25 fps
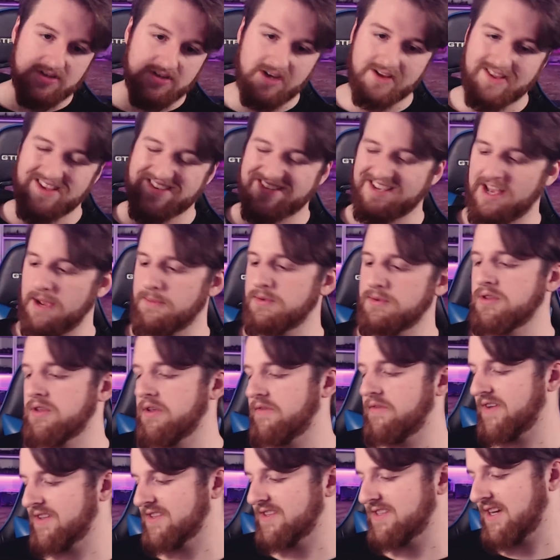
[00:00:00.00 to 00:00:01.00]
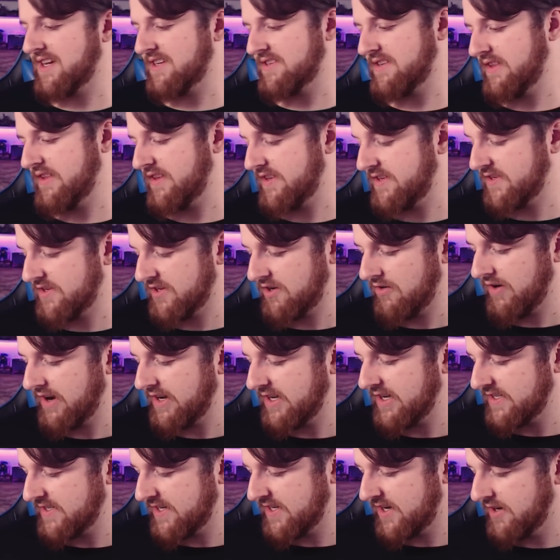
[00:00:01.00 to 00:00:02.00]
like this, absolutely fantastic. This is a great
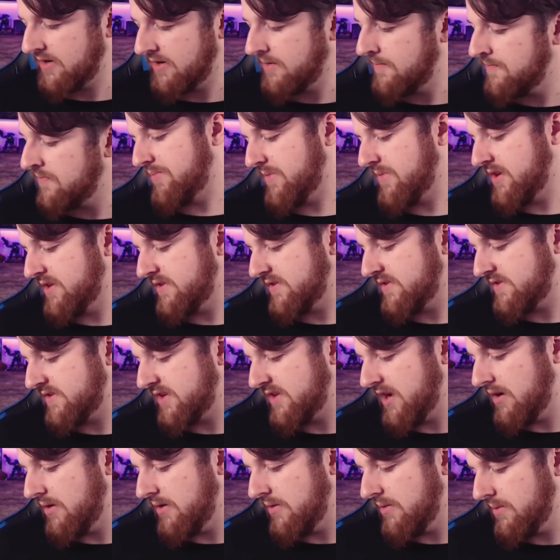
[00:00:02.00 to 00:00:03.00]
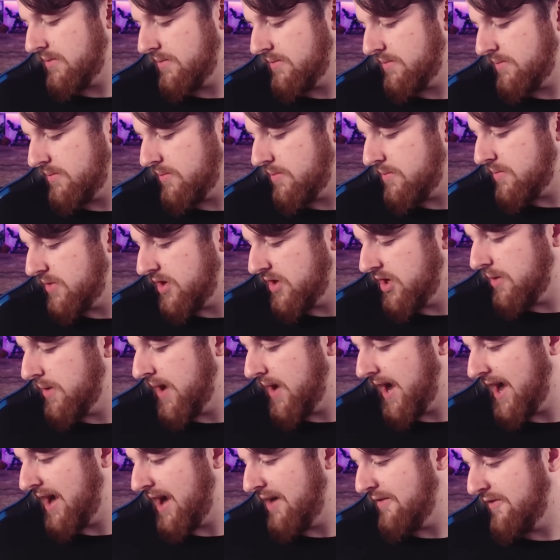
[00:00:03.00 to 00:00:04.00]
design. So you
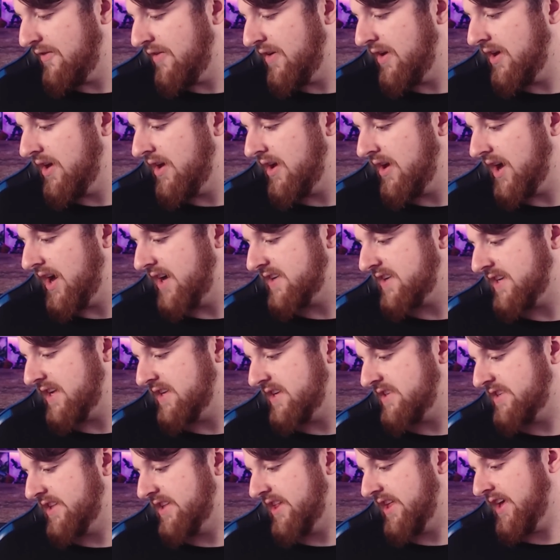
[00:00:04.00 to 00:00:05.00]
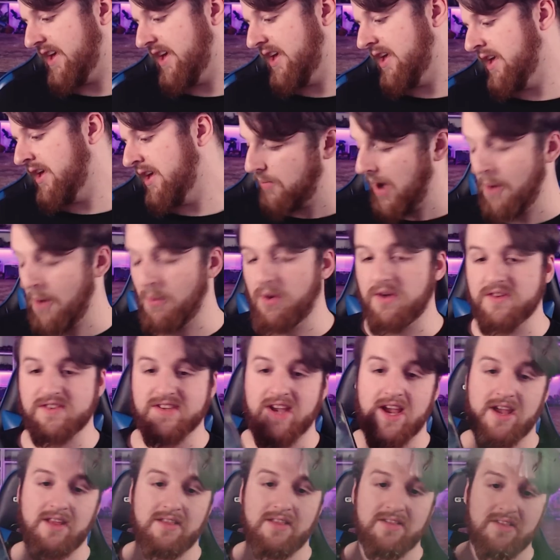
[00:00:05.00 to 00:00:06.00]
have, essentially, I will
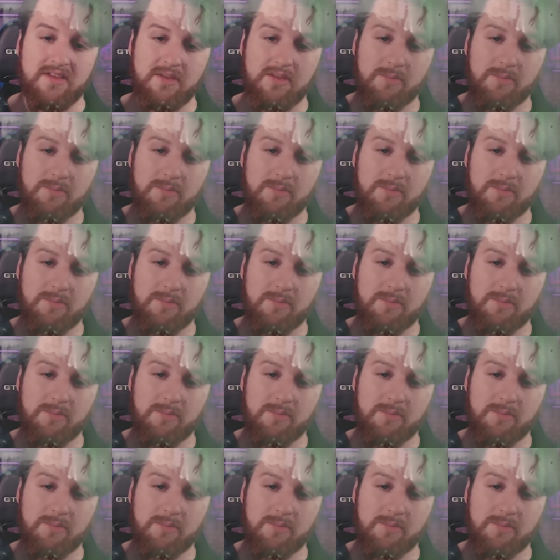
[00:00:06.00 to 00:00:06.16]
say the